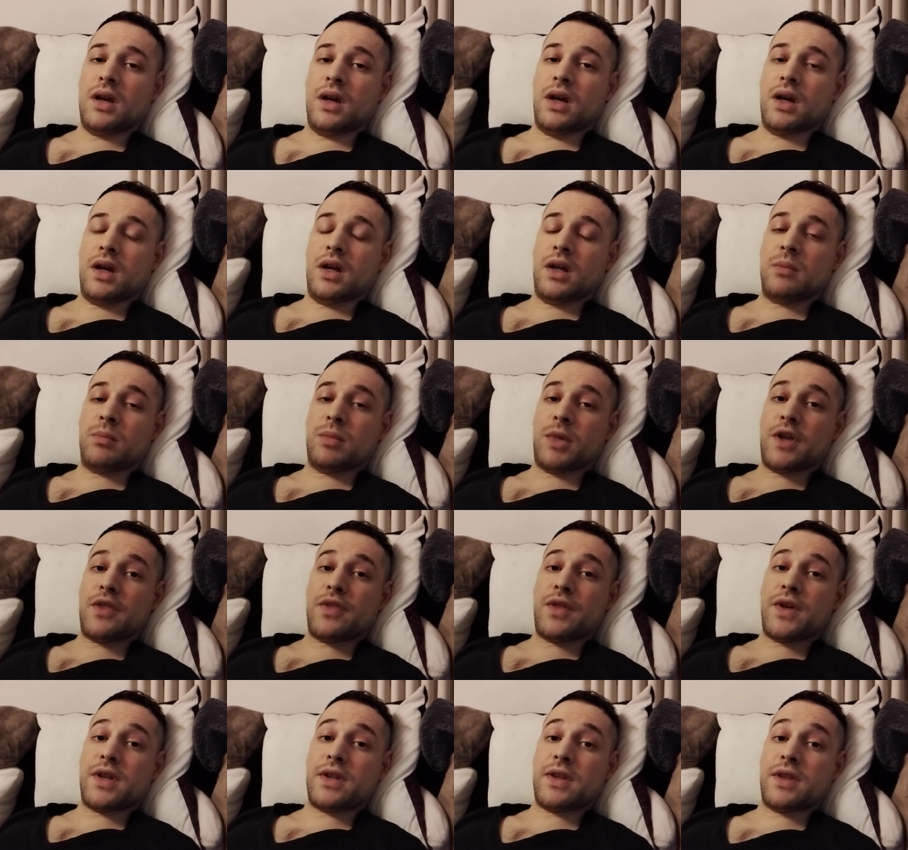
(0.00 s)
And by
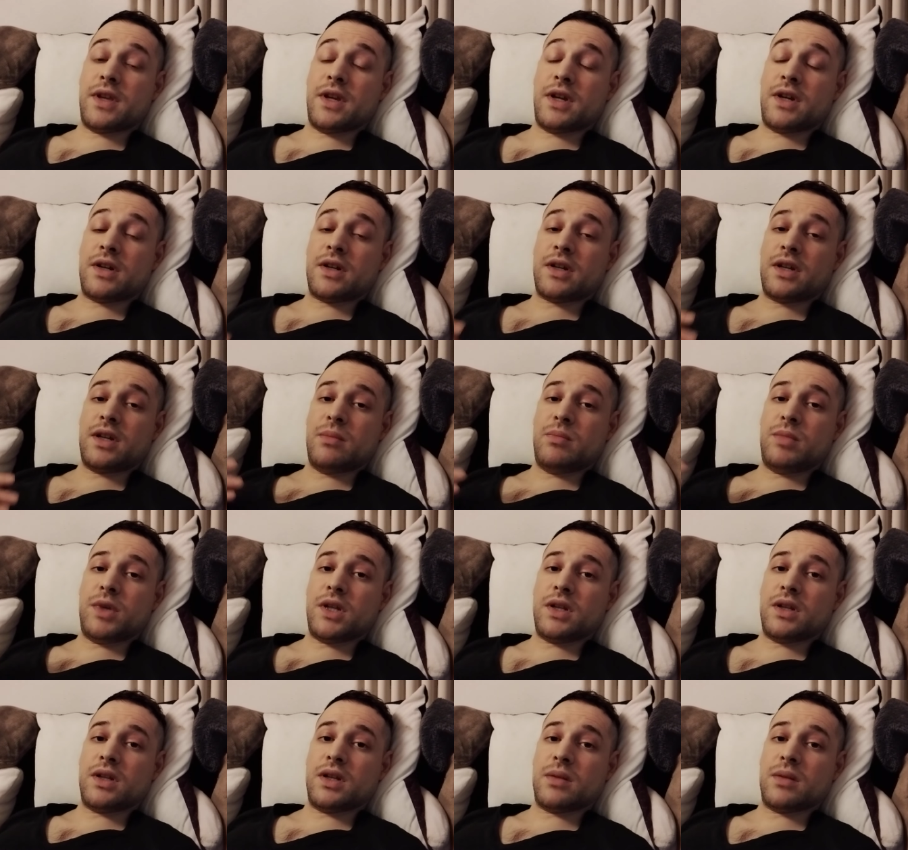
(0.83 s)
that they are
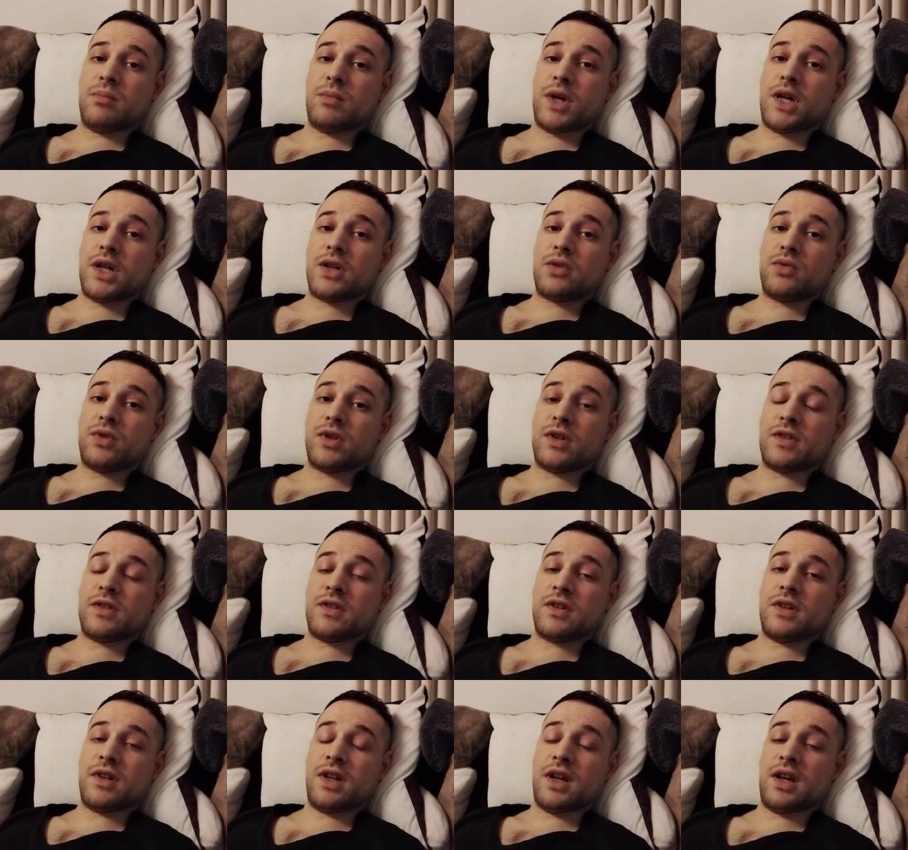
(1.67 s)
keeping that
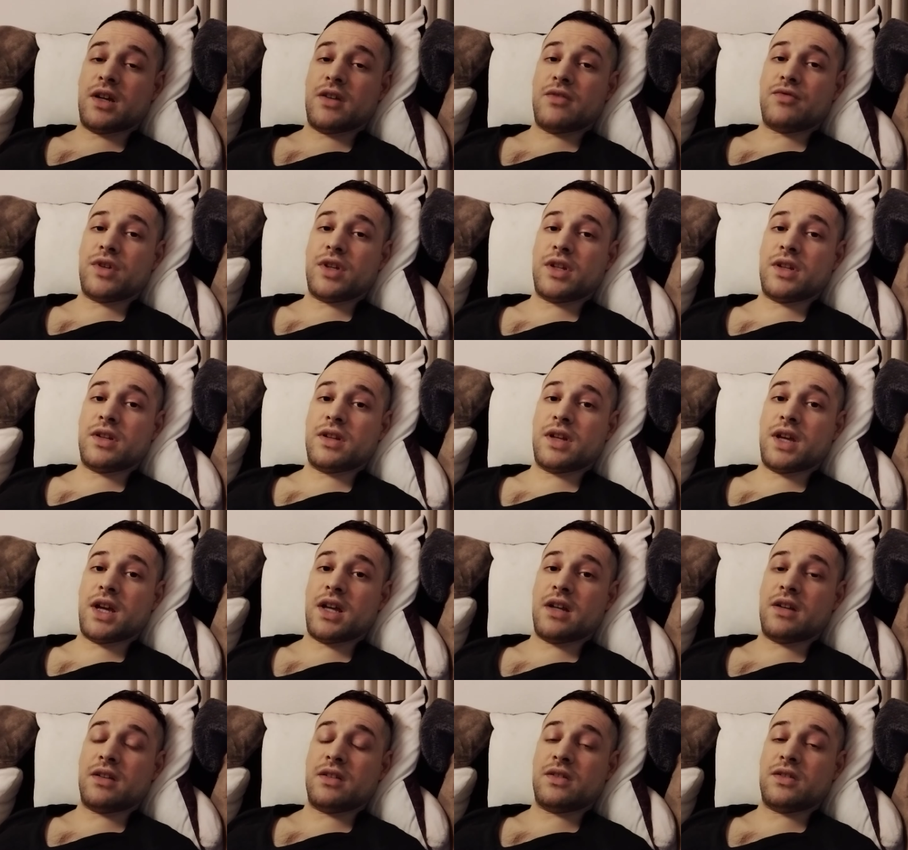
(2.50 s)
matrix alive and
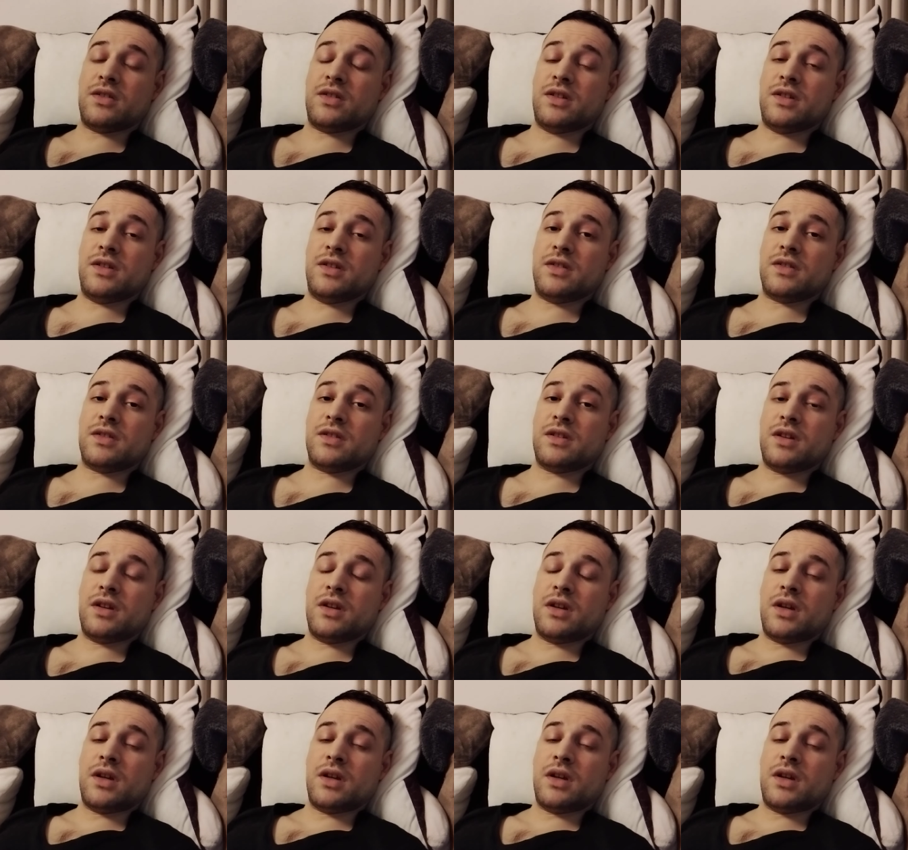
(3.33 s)
the entities.